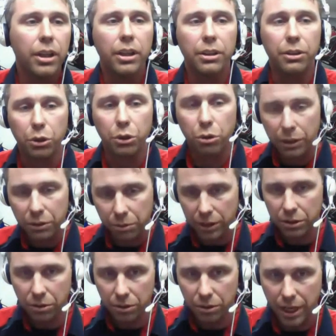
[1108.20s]
And the correct
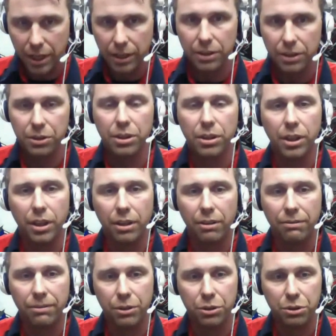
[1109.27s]
way to do that is
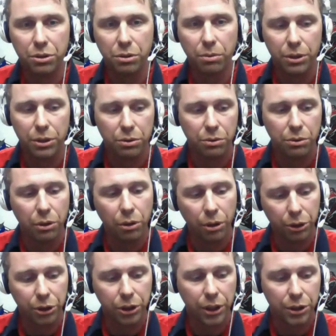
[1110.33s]
first you want to do an
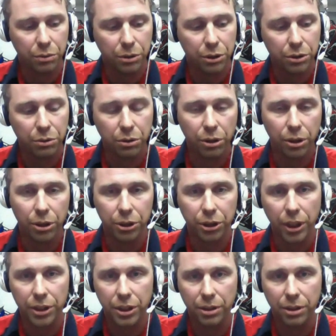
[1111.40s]
oil change. You want to do an oil
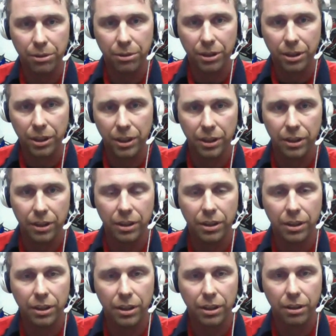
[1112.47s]
change at the beginning
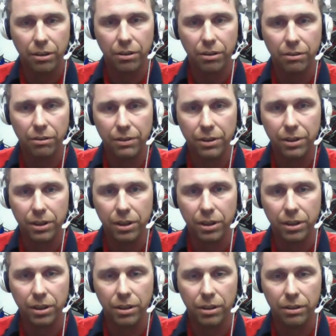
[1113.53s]
of
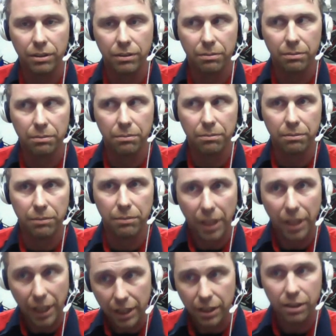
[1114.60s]
the
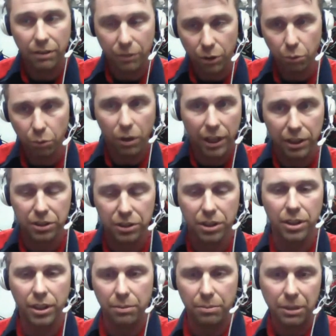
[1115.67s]
end of the riding
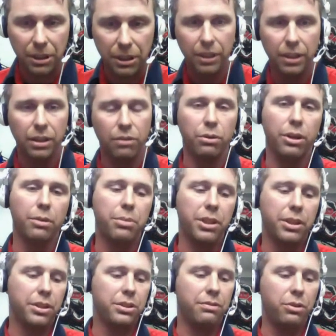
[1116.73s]
season, at the beginning of winter,
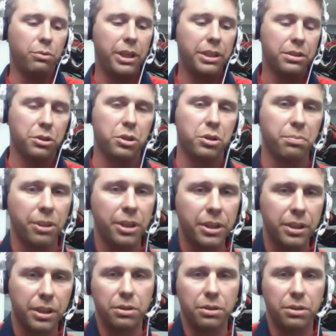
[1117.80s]
because if you wait till
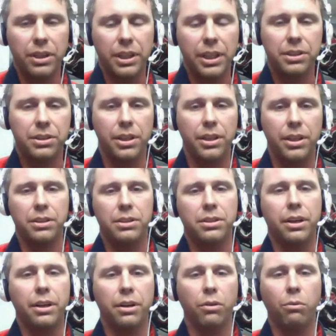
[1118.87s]
spring to do it, that's that
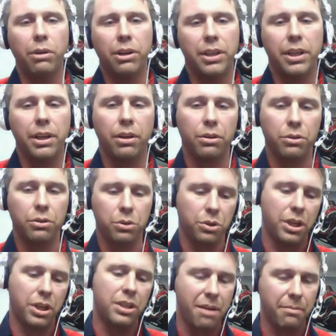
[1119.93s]
entire winter that all those
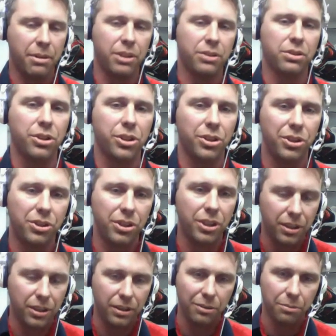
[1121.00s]
contaminants are just
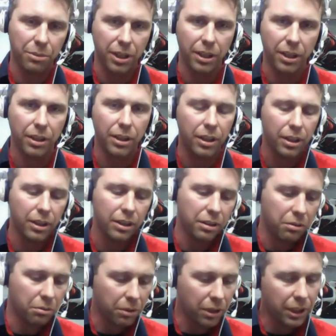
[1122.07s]
sitting in your bike.
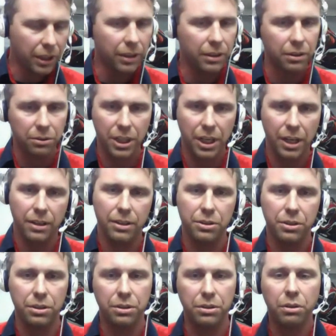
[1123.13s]
You want to get those out of there.
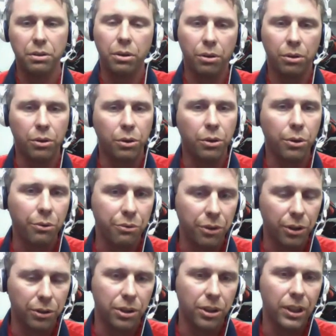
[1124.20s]
So you do oil
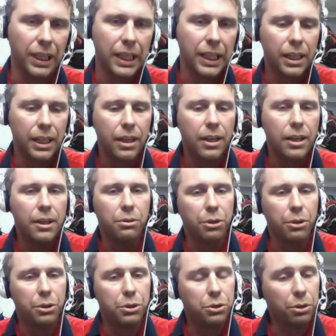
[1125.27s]
filter. You
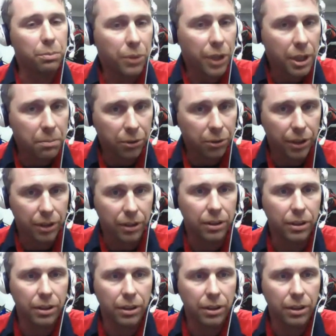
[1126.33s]
want to do a brake bleeding.